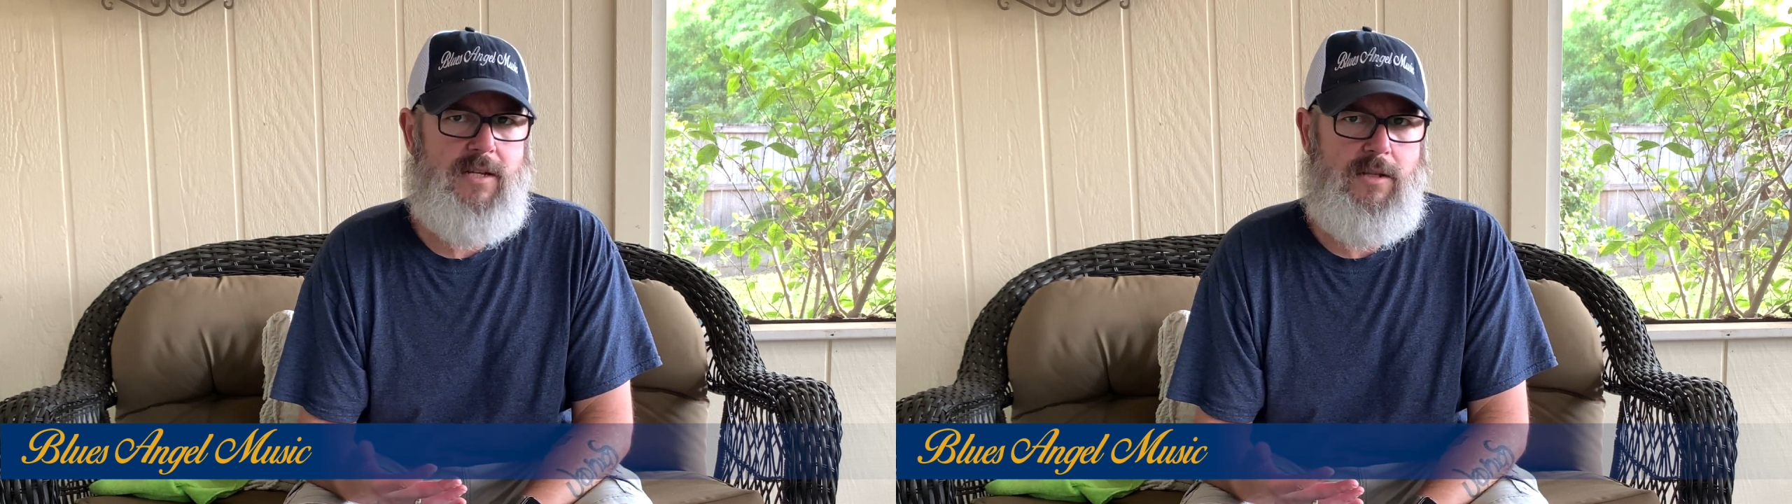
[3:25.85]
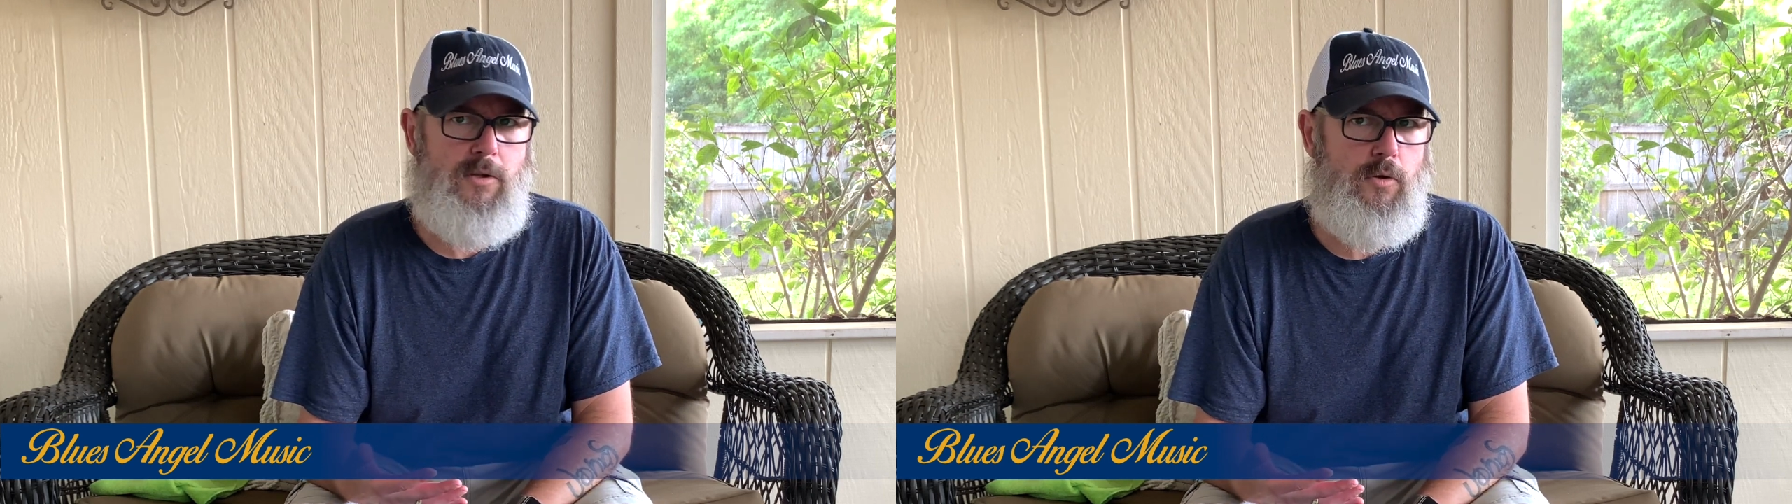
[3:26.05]

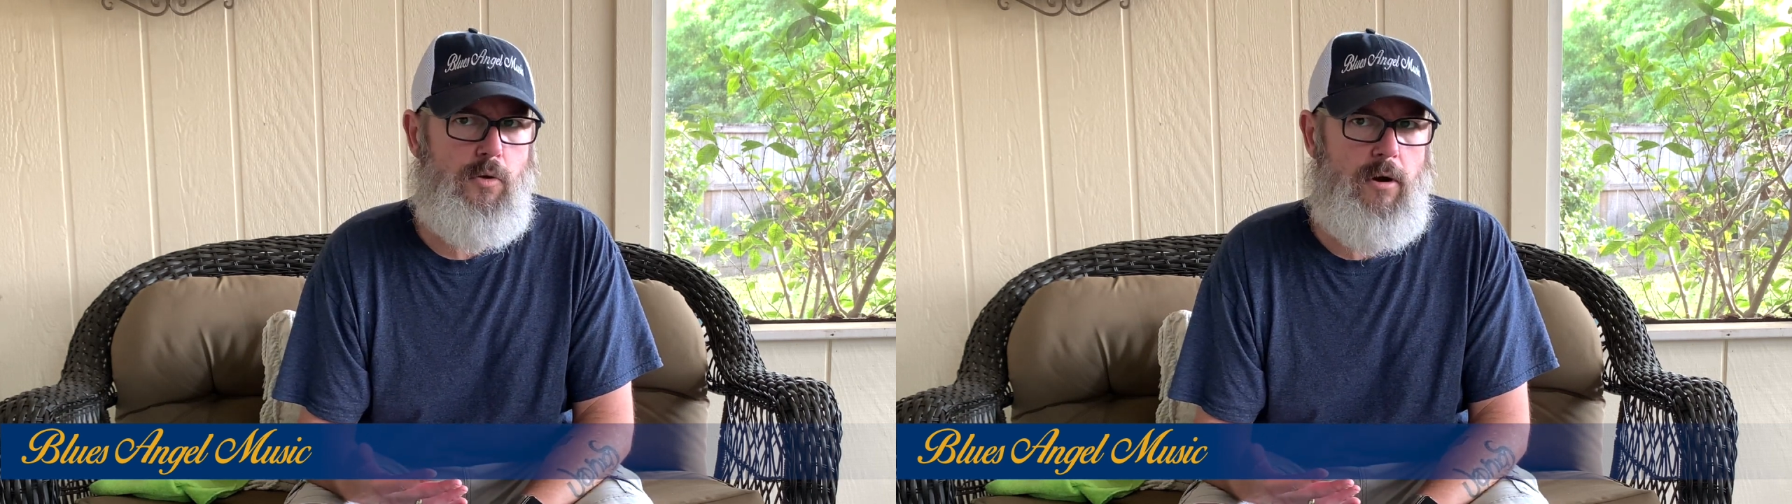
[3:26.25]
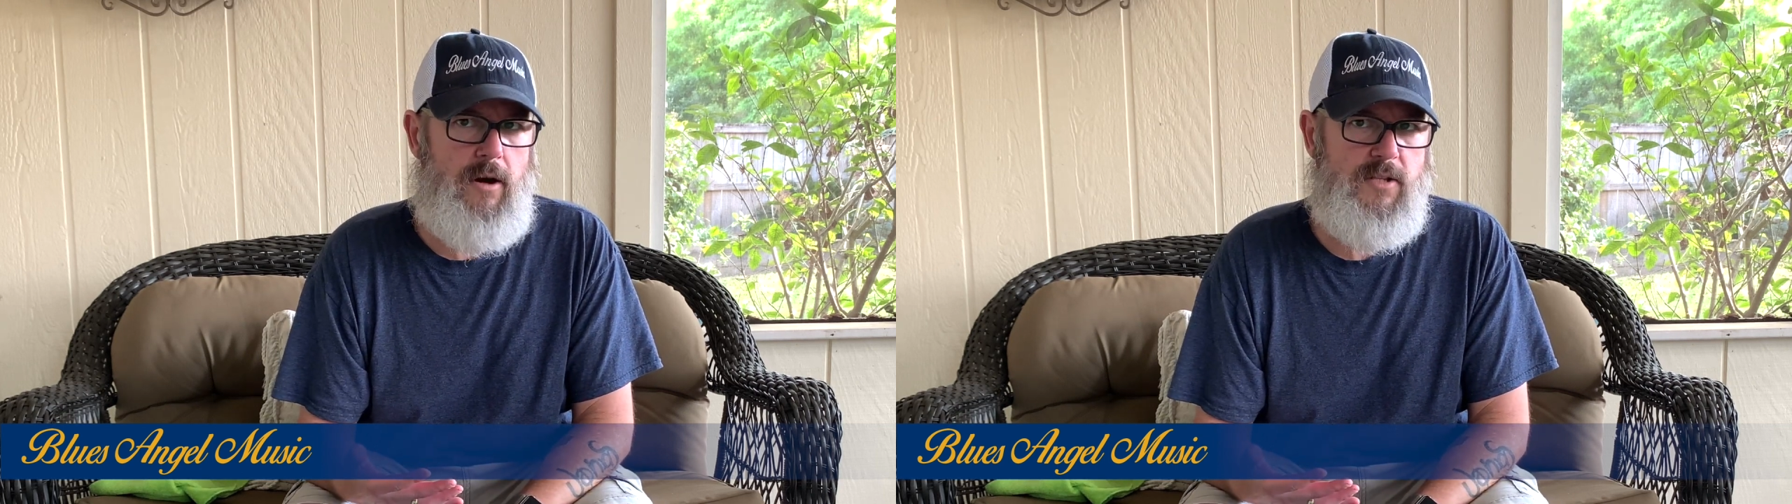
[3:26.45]
a
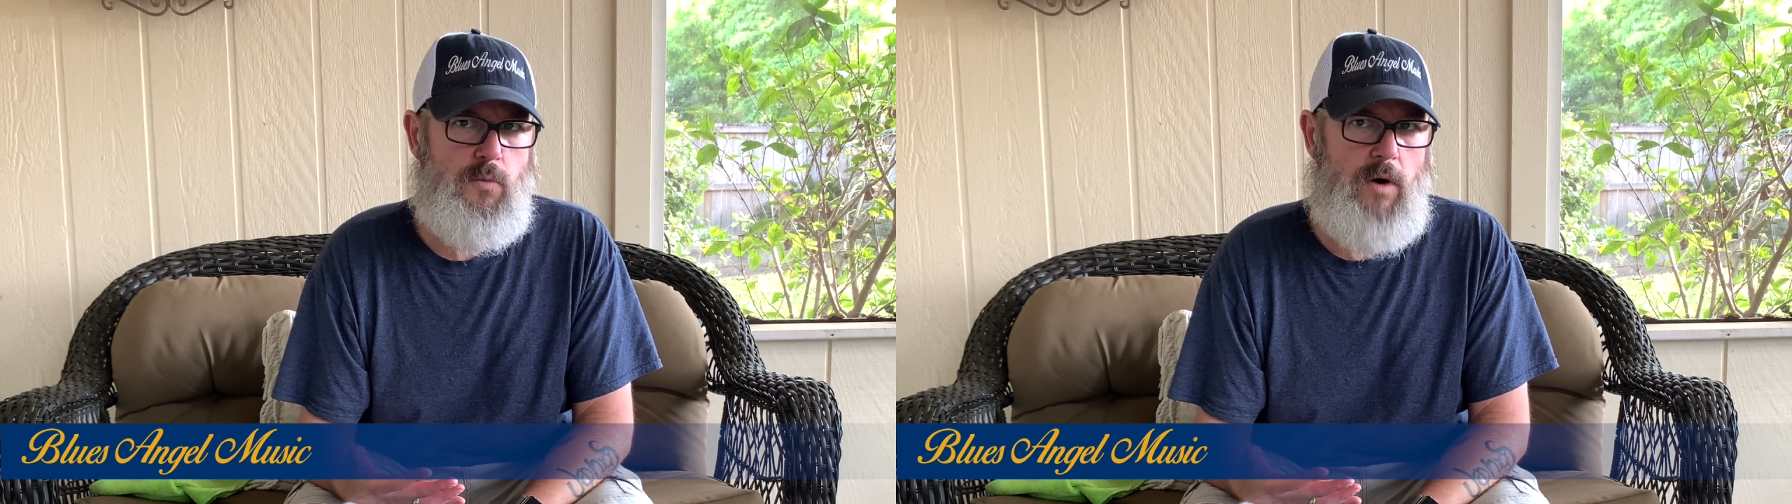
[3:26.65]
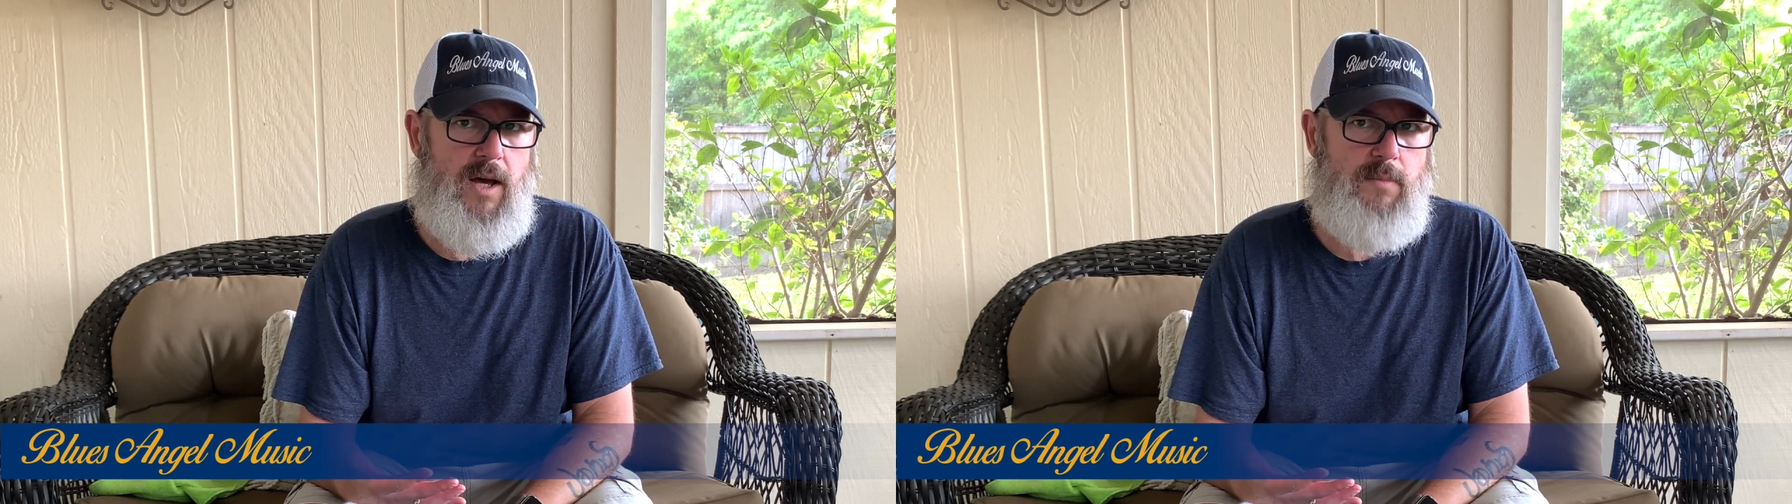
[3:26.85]
Clorox
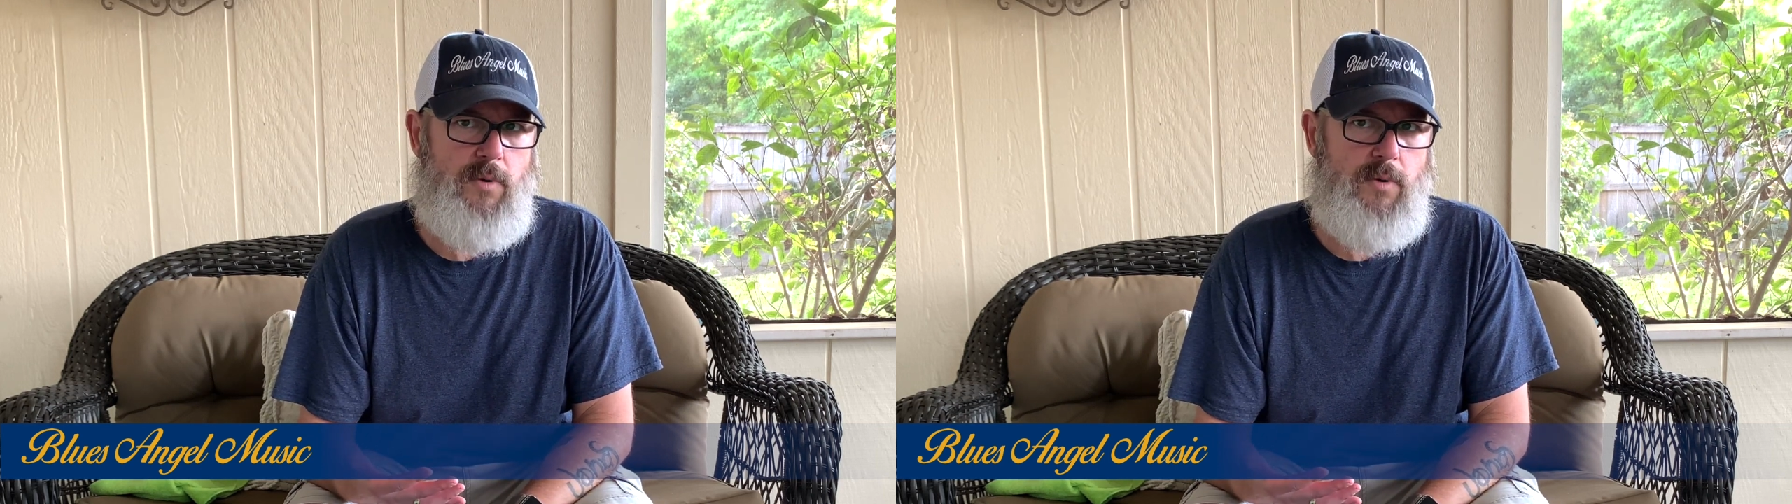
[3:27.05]
wipe